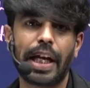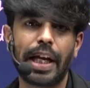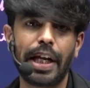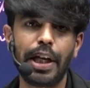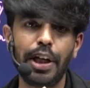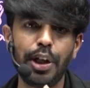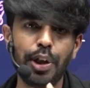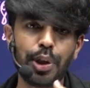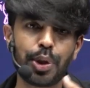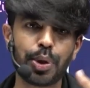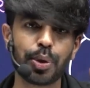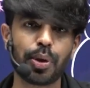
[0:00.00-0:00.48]

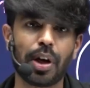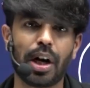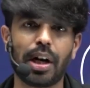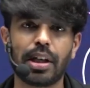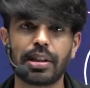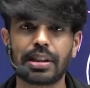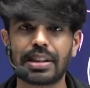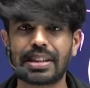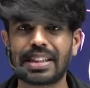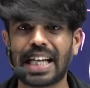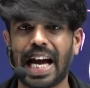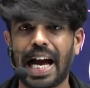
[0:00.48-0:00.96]
into a
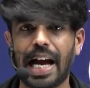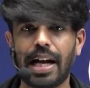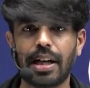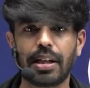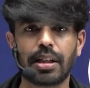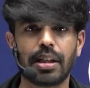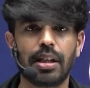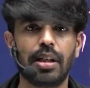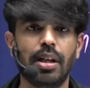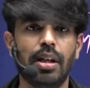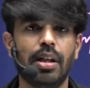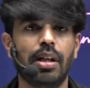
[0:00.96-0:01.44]
sac
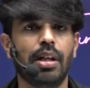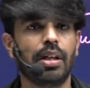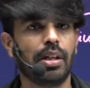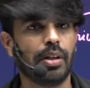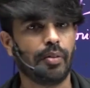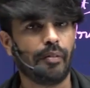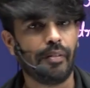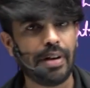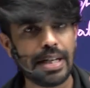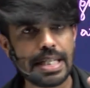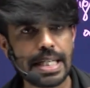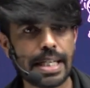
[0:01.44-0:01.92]

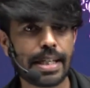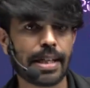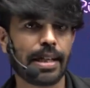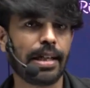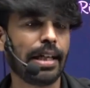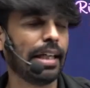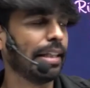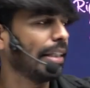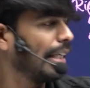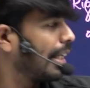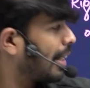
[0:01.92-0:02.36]
ventrally, that